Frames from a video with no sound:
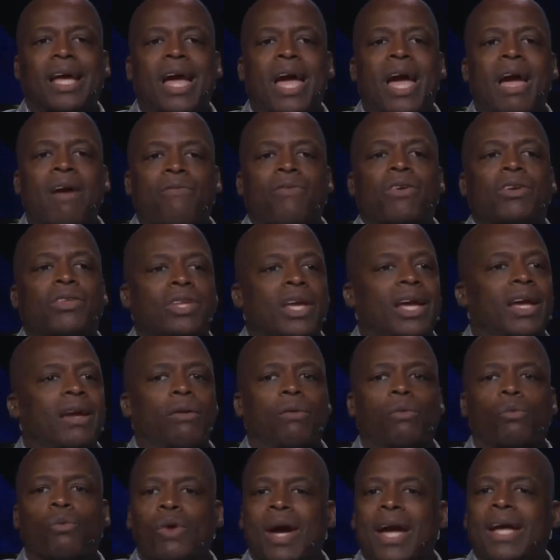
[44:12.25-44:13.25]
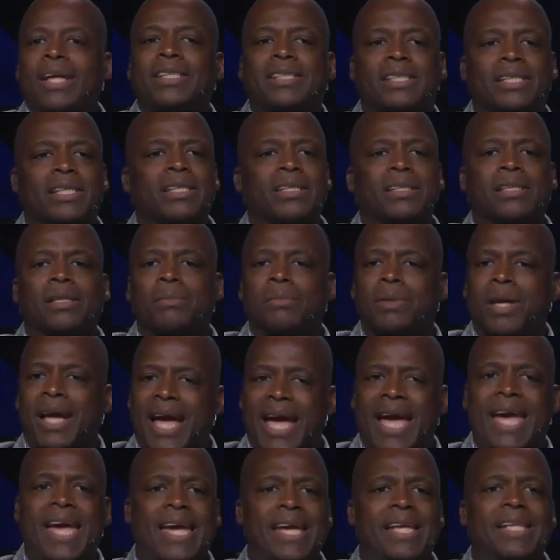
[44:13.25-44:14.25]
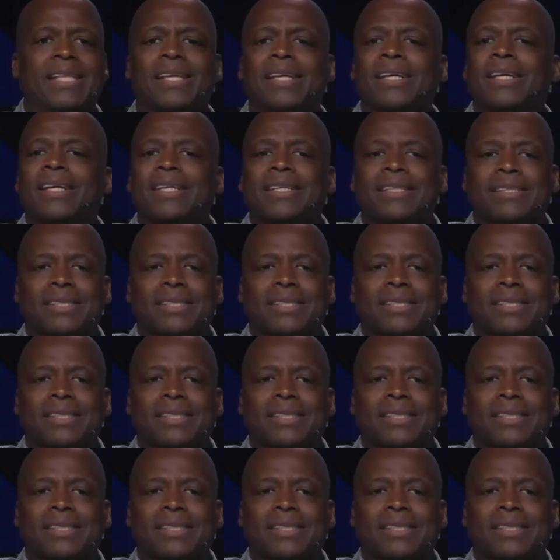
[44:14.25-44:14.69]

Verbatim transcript: everything racism, hate,